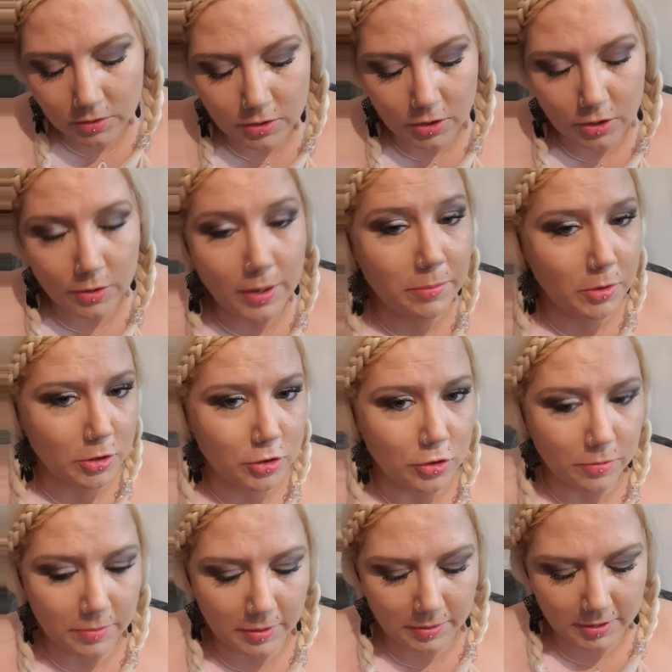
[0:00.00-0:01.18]
I'm not sure
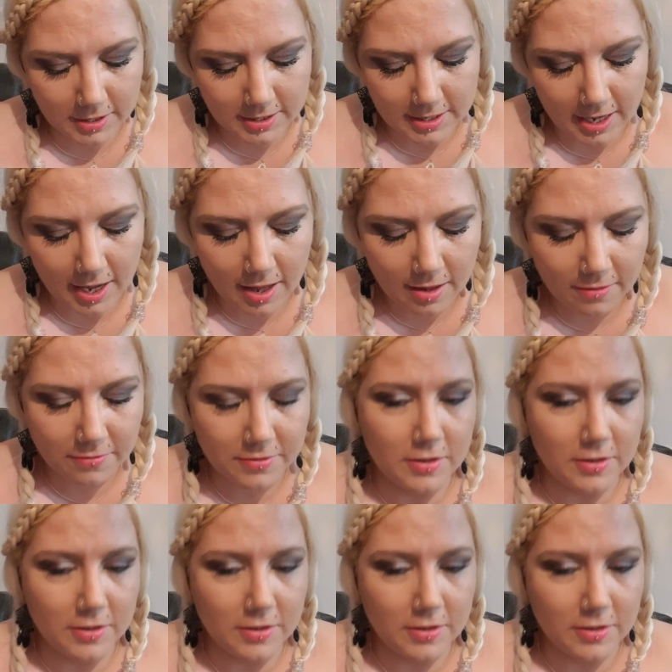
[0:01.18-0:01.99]
about yourselves.